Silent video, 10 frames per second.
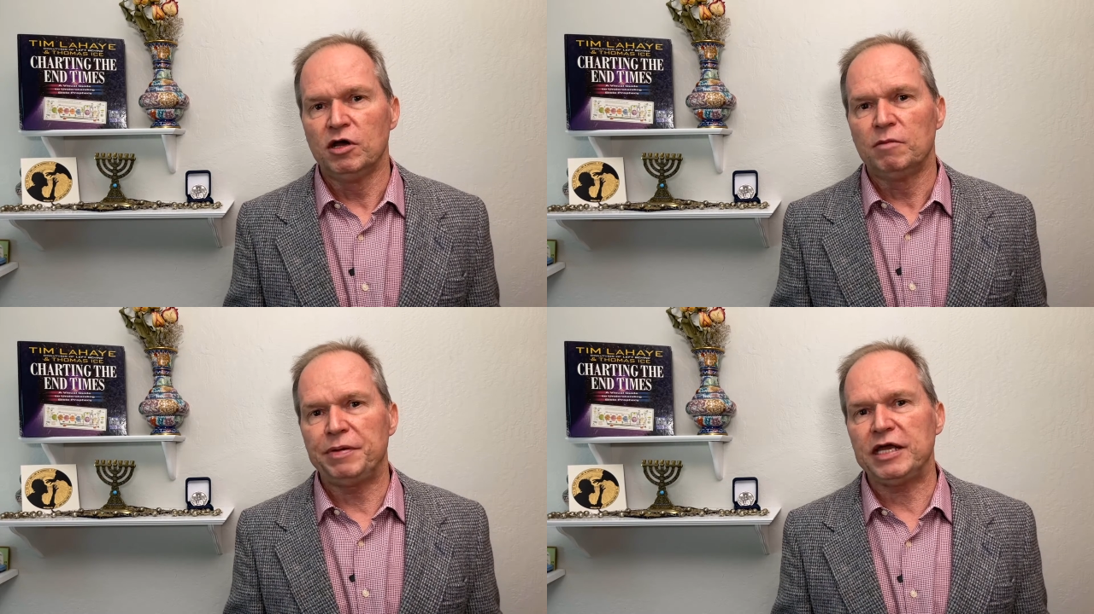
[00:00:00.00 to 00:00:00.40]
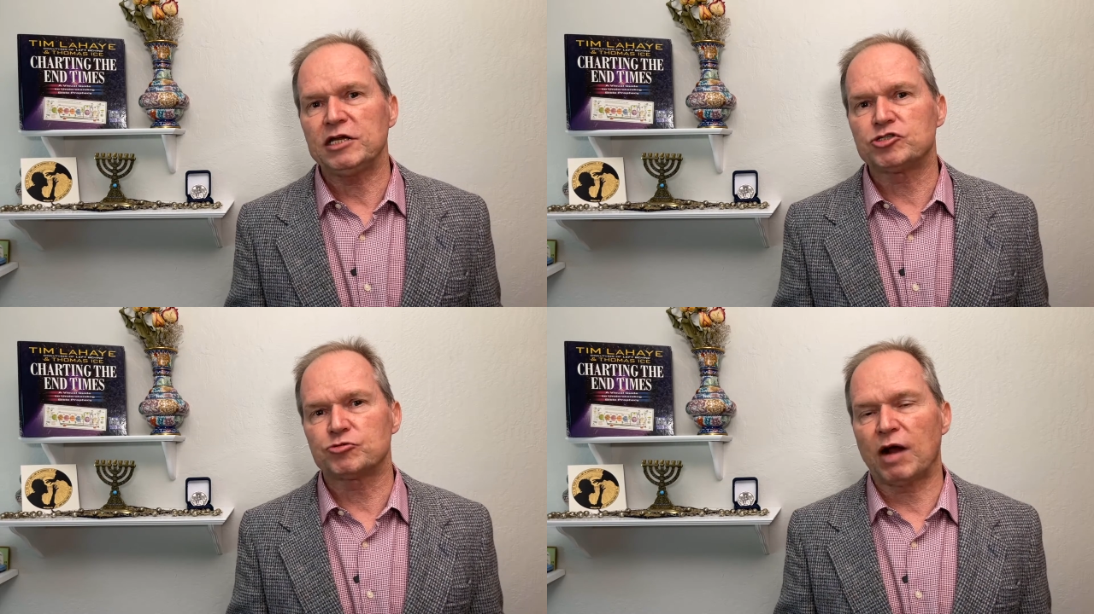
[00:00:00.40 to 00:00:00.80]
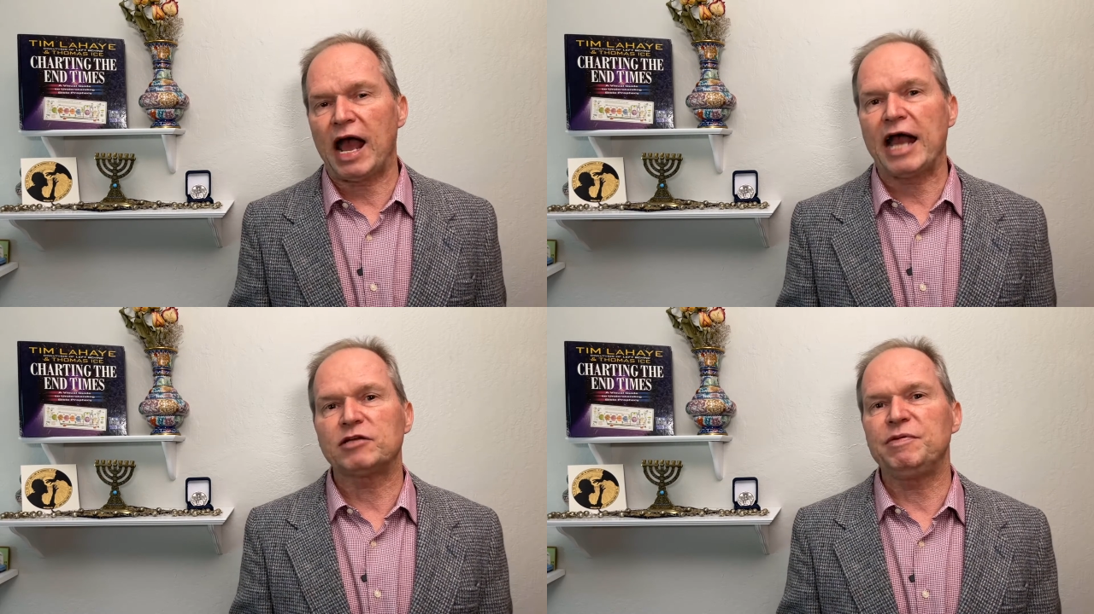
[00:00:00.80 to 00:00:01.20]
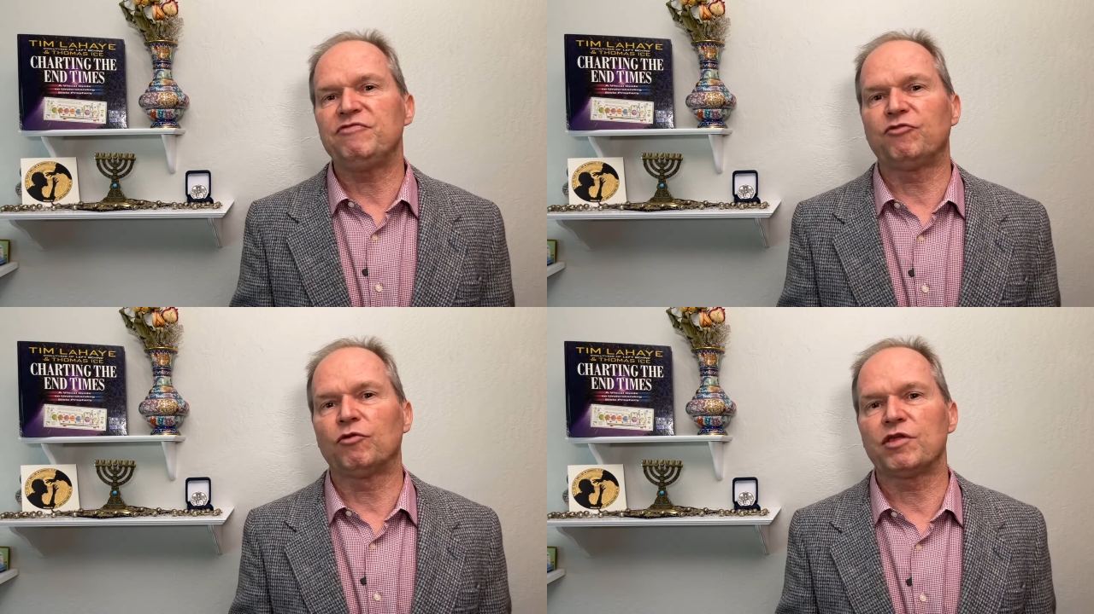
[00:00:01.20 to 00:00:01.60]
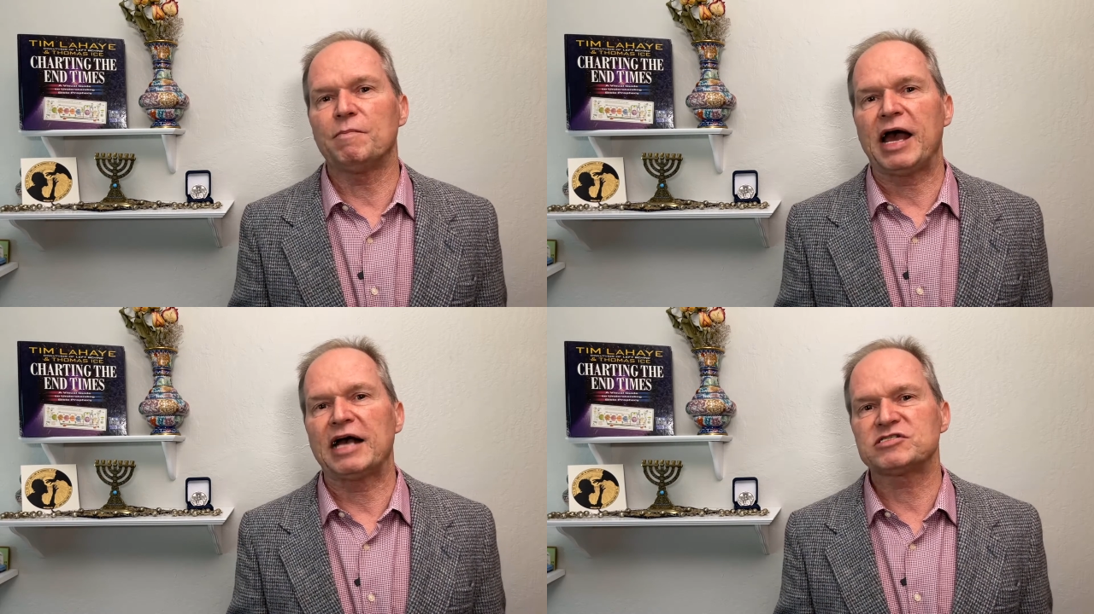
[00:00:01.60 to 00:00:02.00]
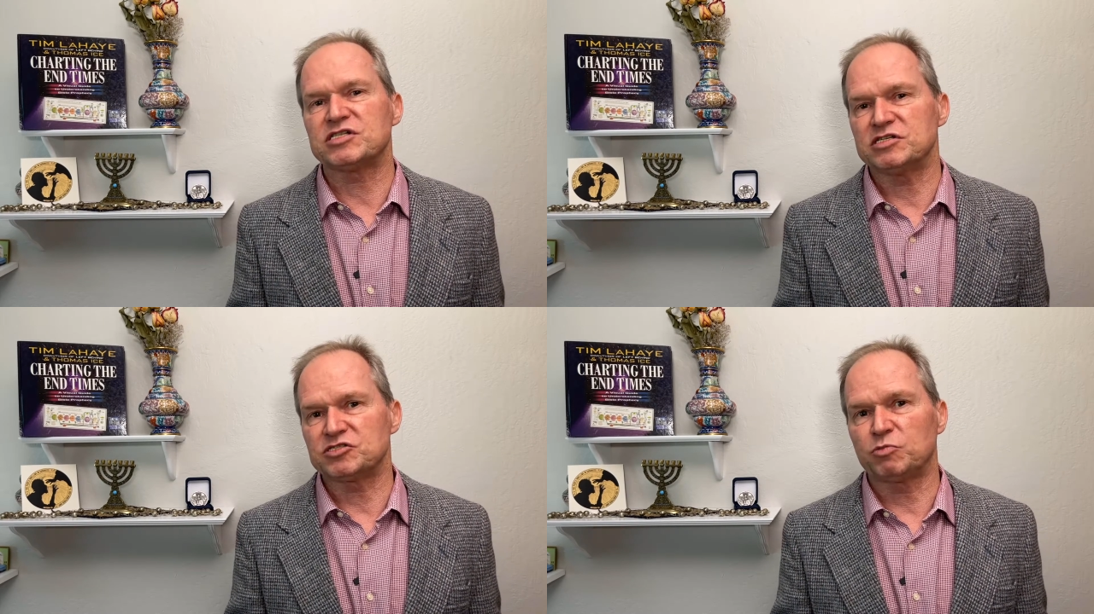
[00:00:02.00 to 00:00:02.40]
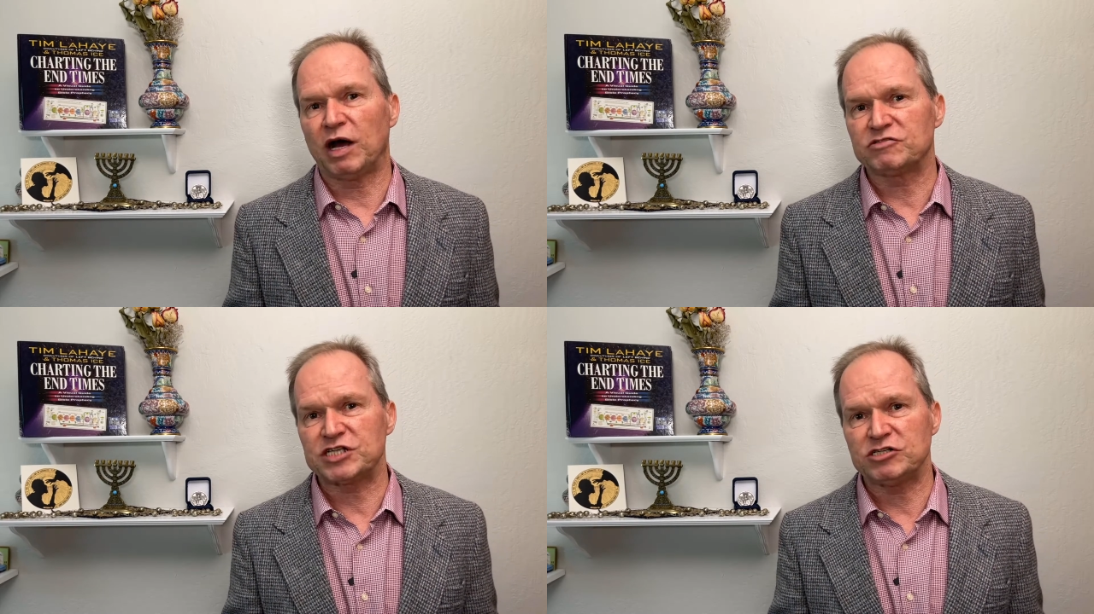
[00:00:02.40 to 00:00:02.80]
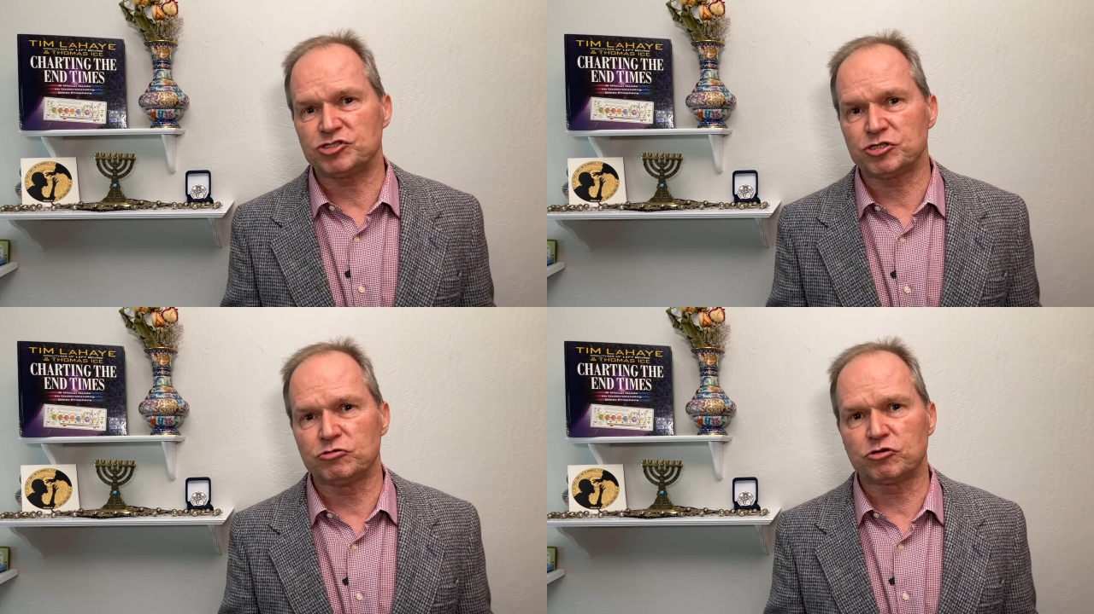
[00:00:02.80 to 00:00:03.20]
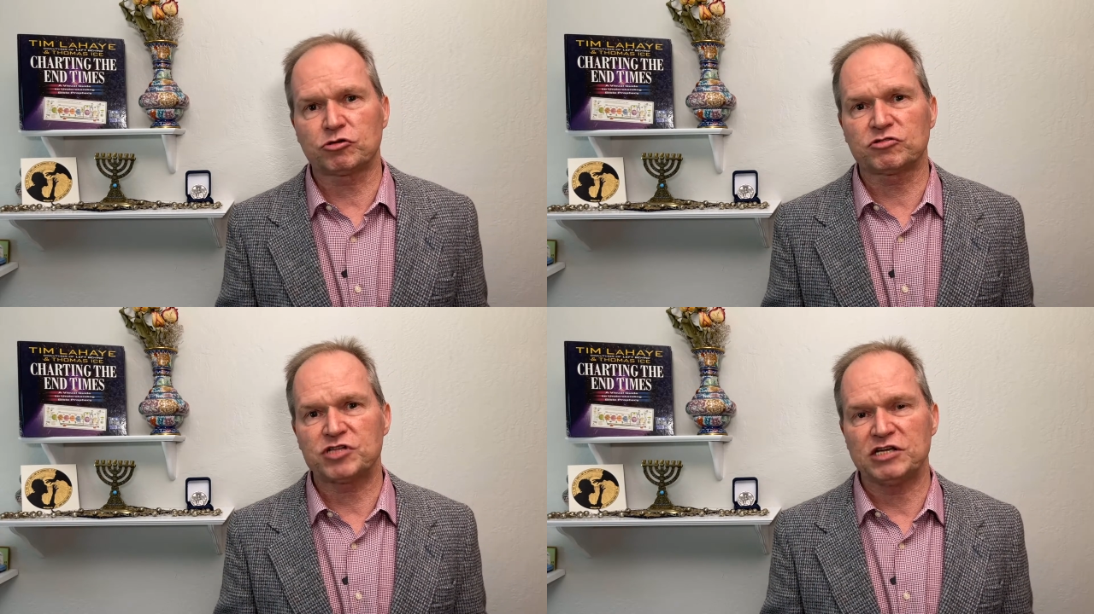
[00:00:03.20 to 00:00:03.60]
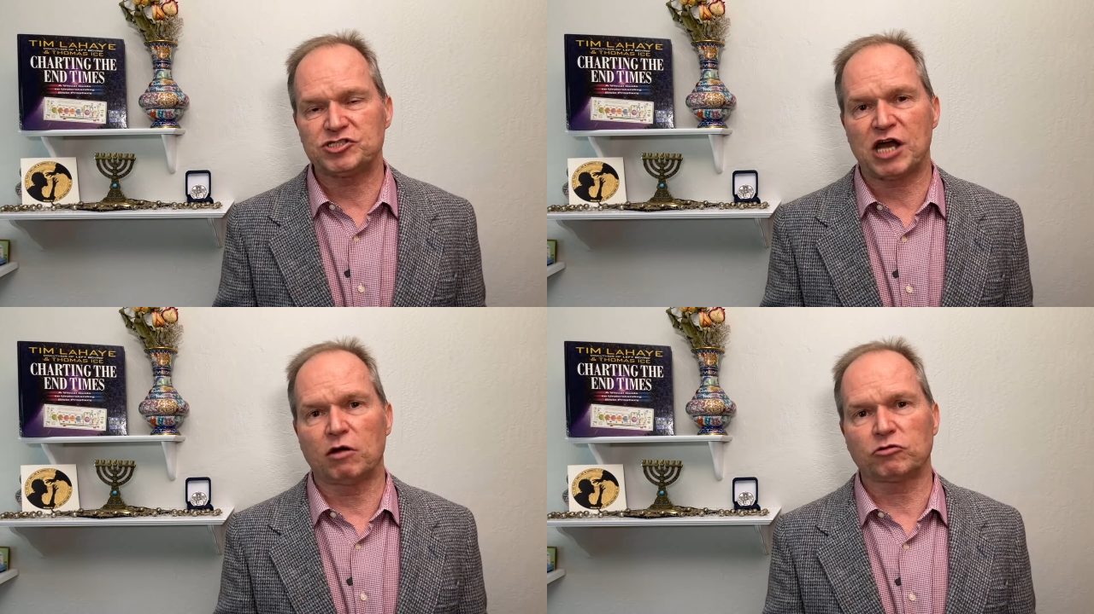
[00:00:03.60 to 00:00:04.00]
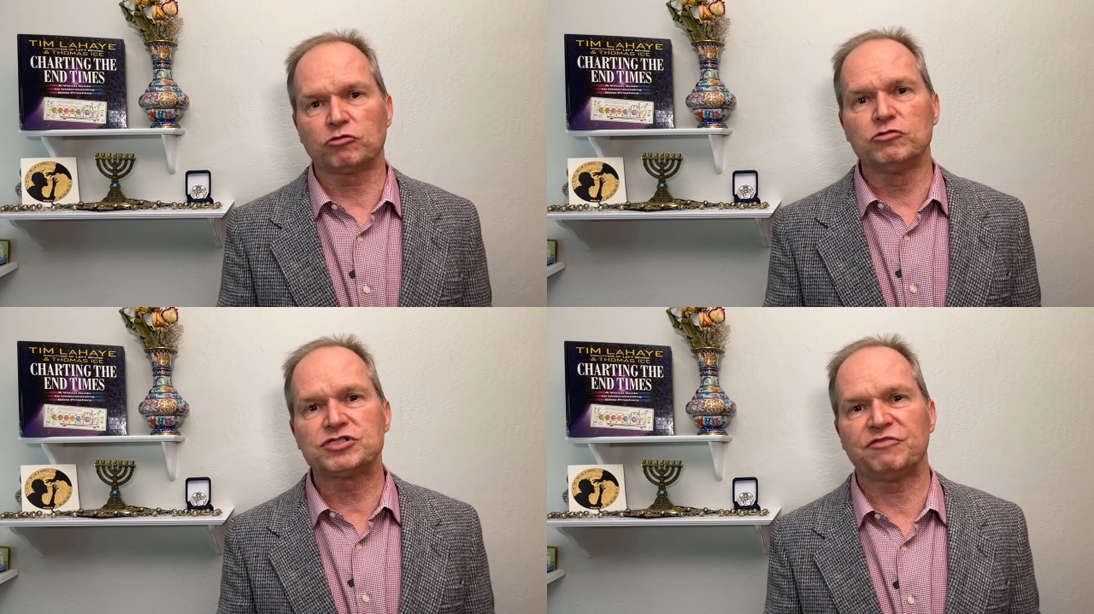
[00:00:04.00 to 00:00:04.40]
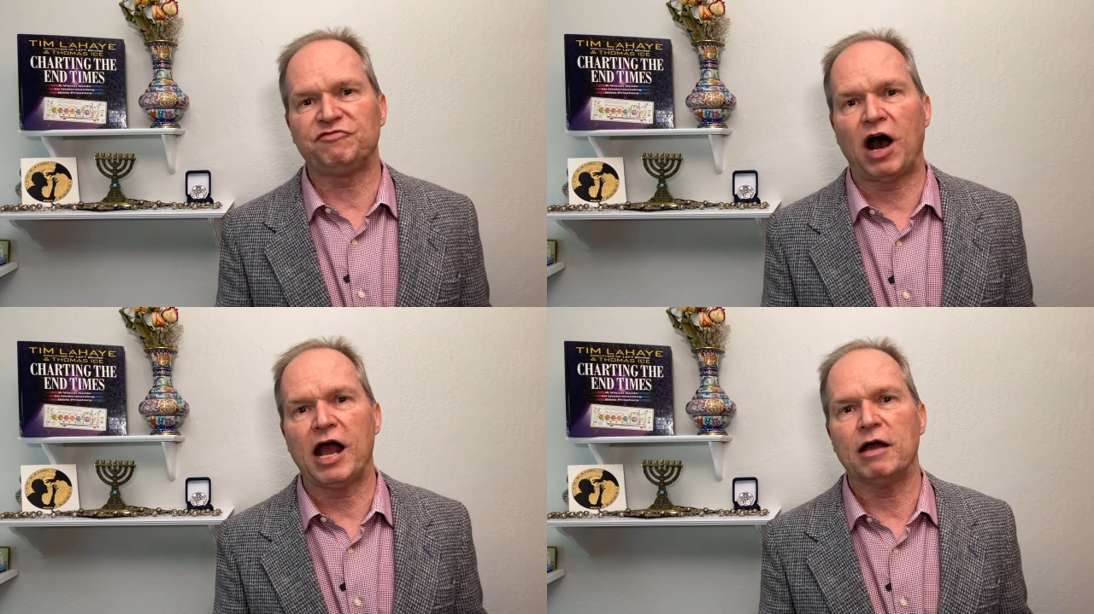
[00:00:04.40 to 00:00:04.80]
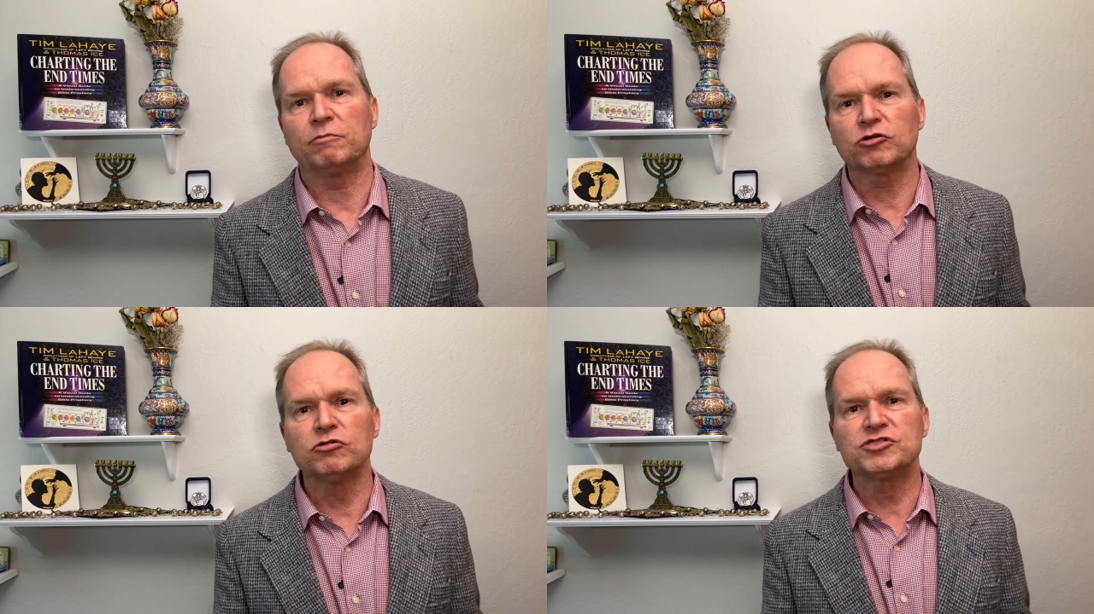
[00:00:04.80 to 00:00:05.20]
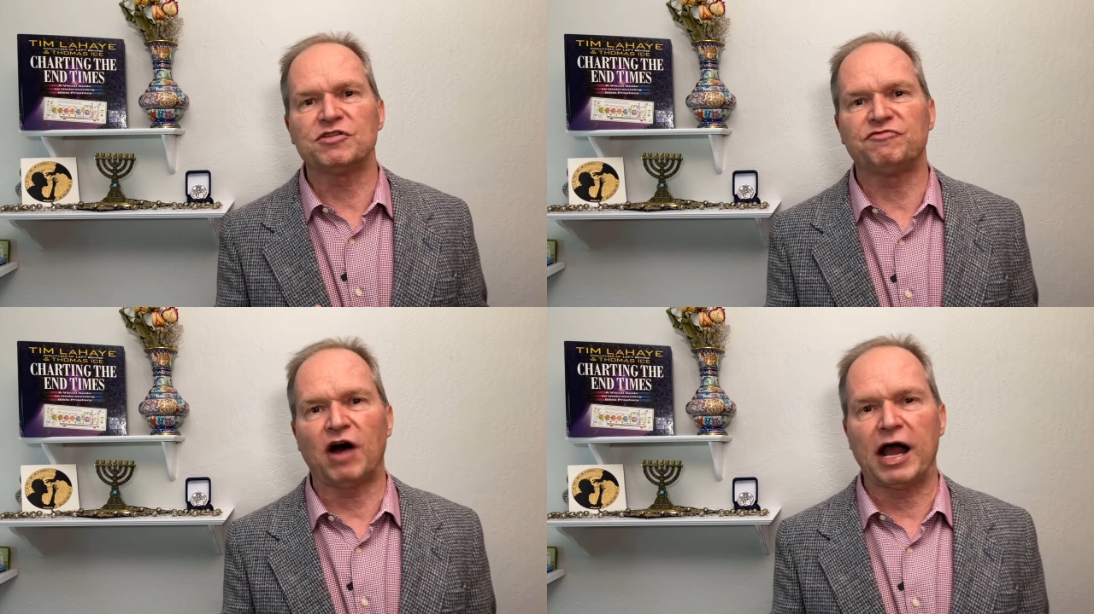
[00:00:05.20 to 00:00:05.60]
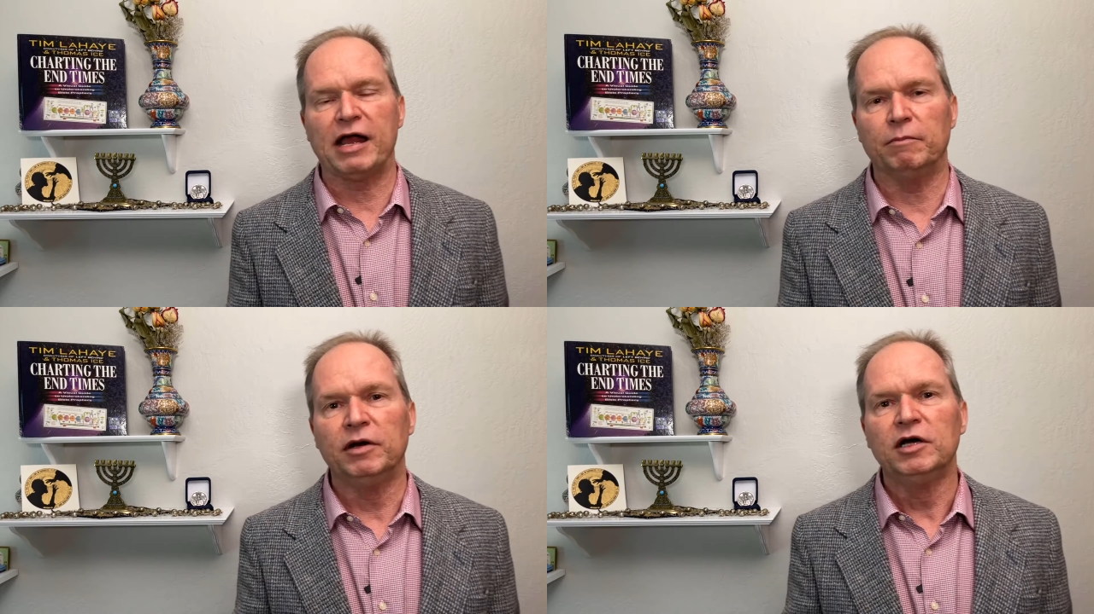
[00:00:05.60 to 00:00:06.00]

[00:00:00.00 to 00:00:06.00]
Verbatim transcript: being dragged before the masses as they shoot they shout crucify him, crucify him,